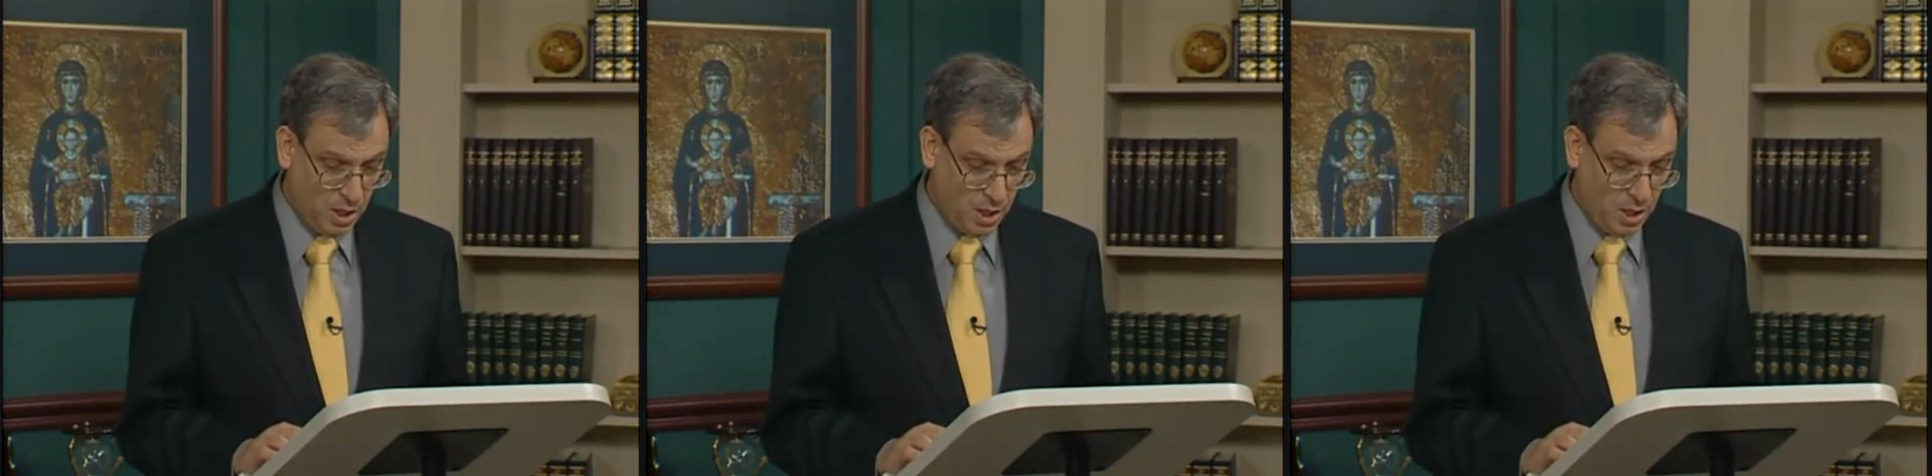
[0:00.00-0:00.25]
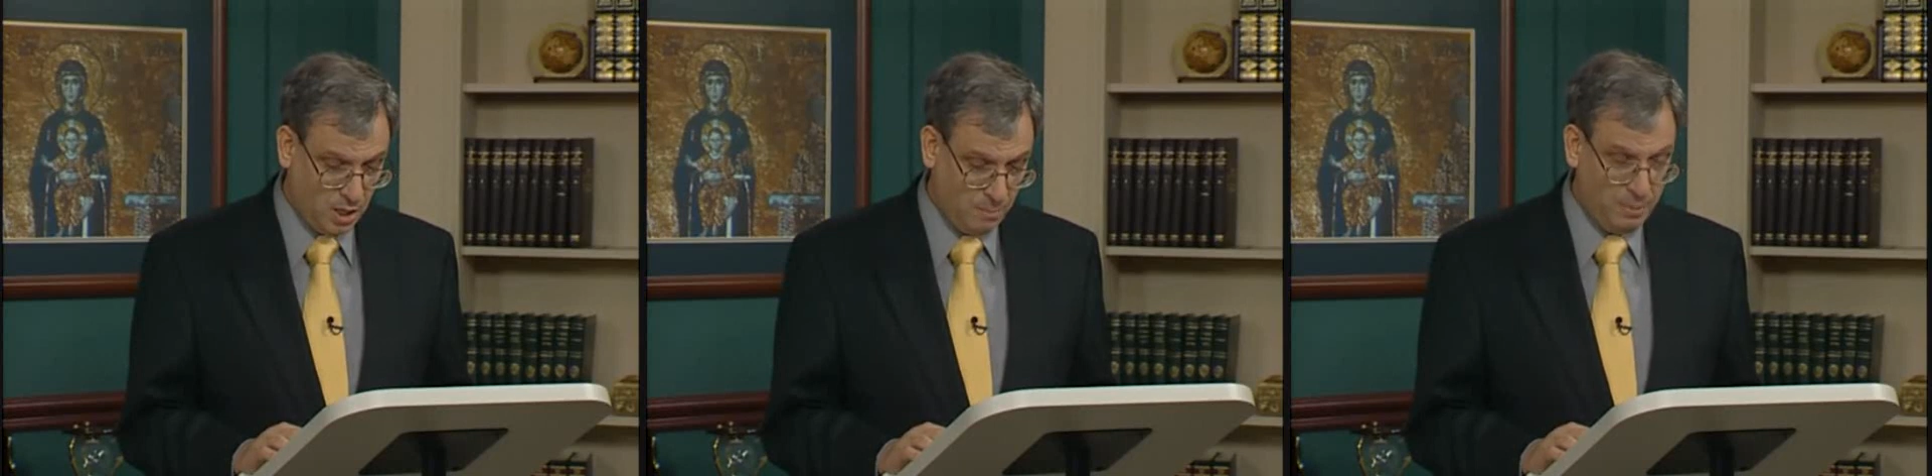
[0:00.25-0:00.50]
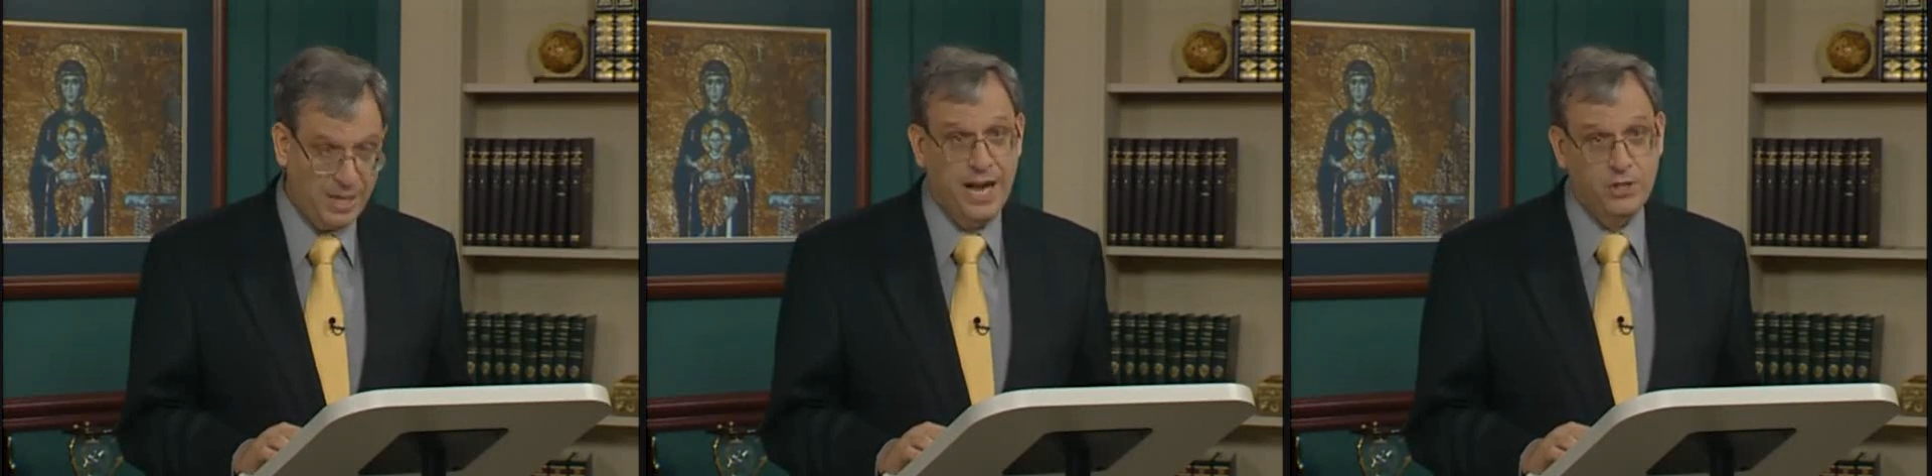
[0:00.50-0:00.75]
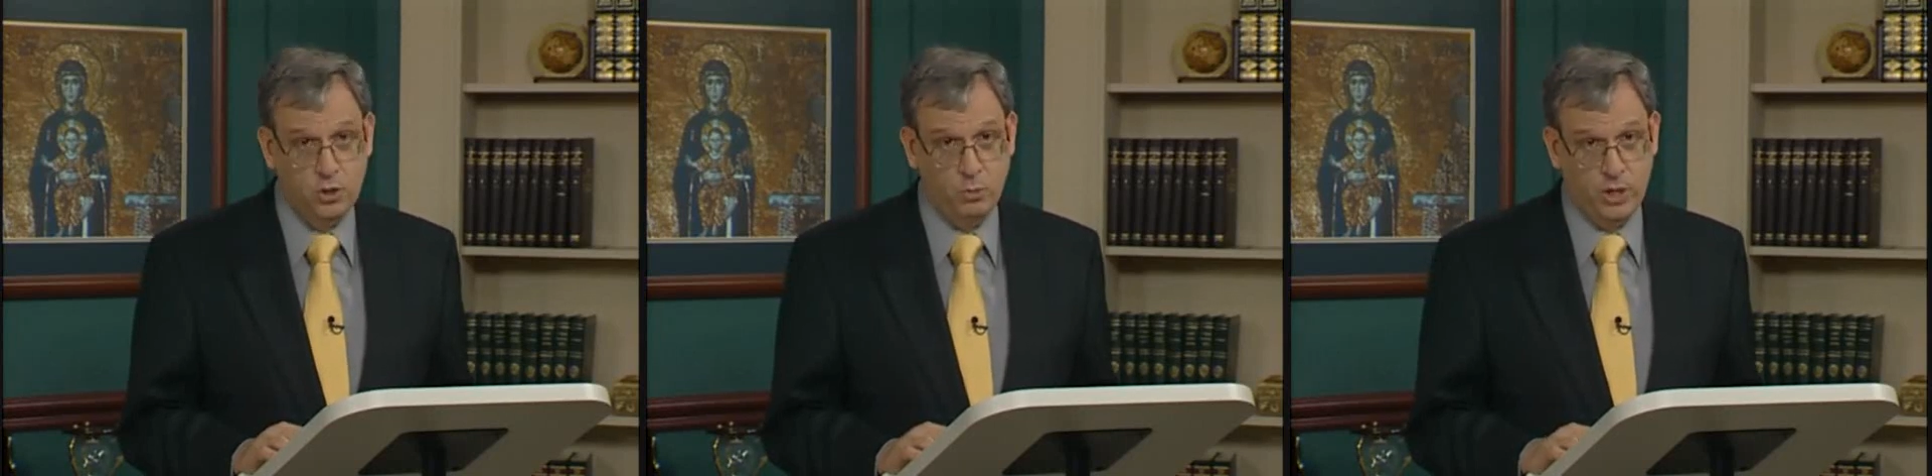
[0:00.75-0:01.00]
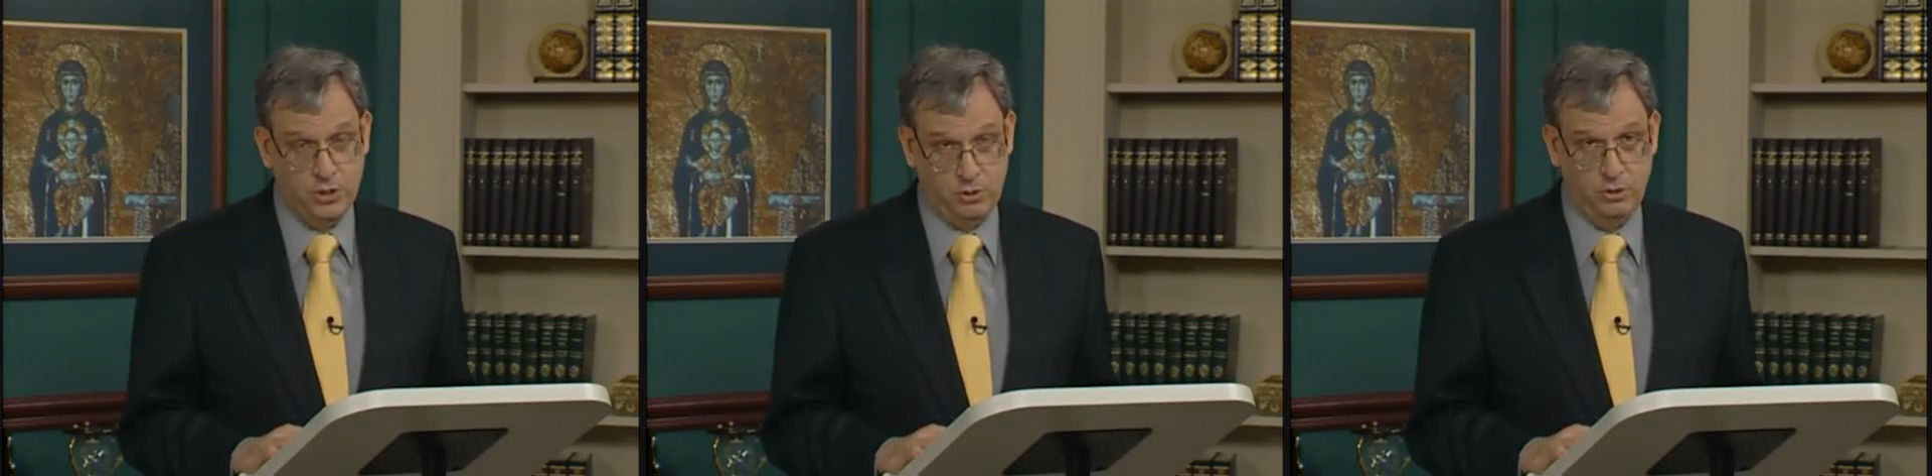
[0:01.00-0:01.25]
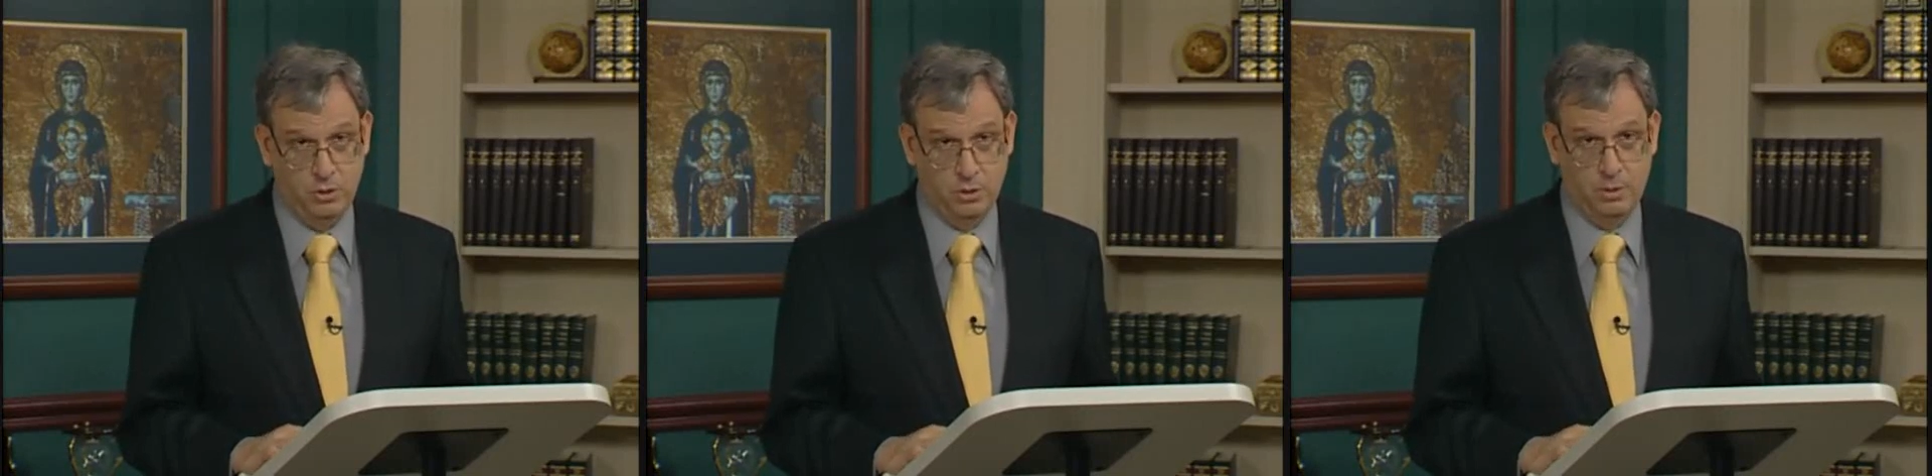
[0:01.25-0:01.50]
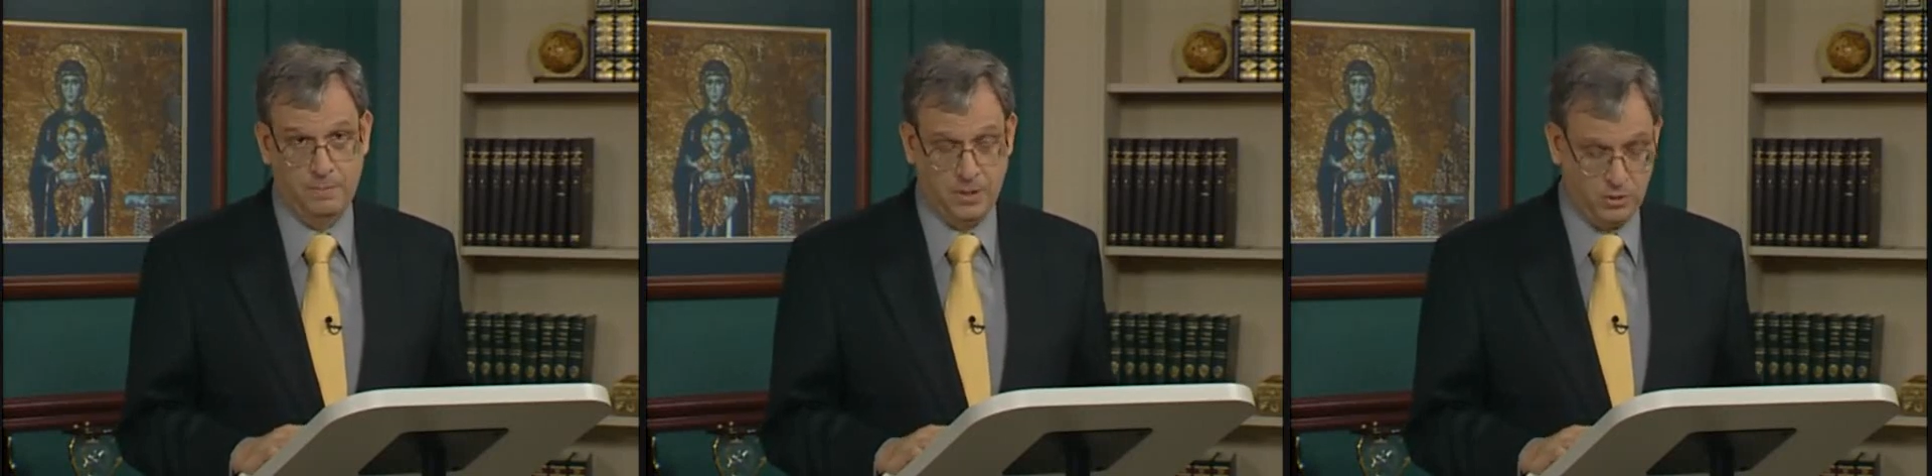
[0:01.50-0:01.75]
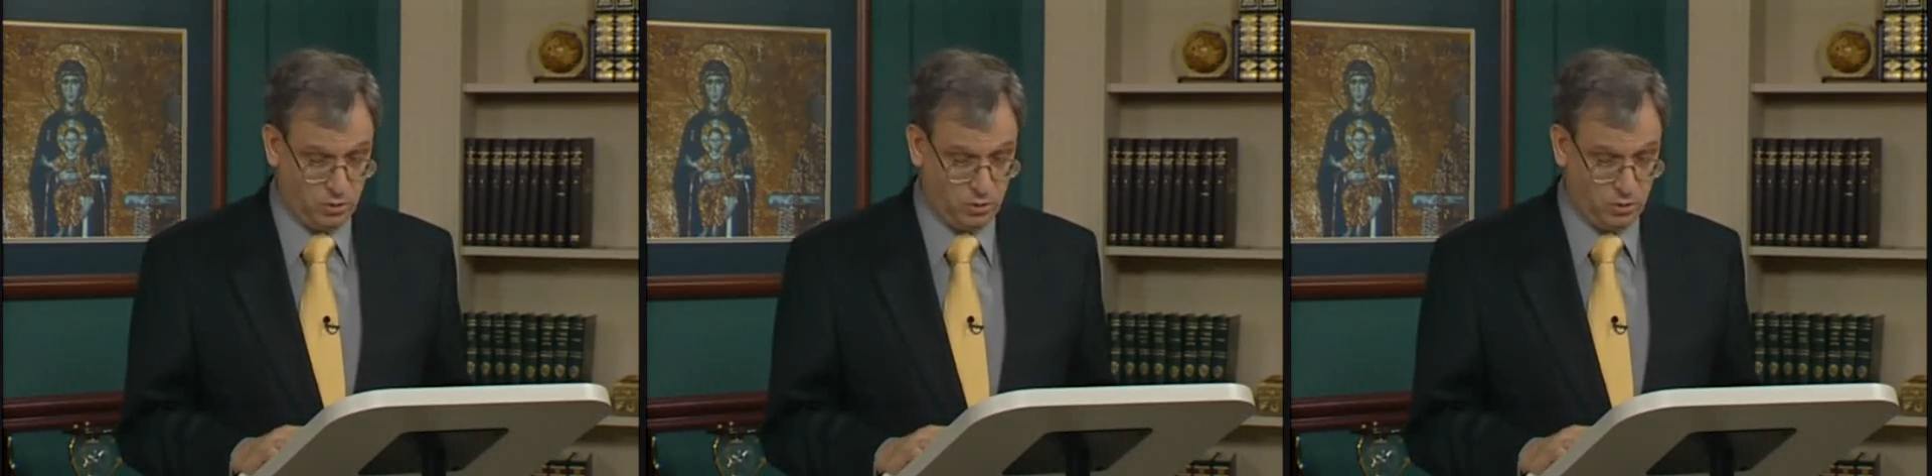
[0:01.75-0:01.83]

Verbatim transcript: Uh, but as to Western Europe